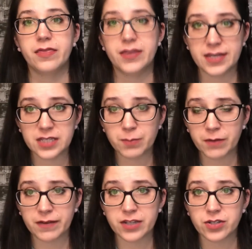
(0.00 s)
These
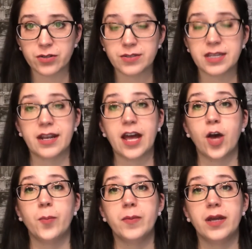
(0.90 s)
professionals can help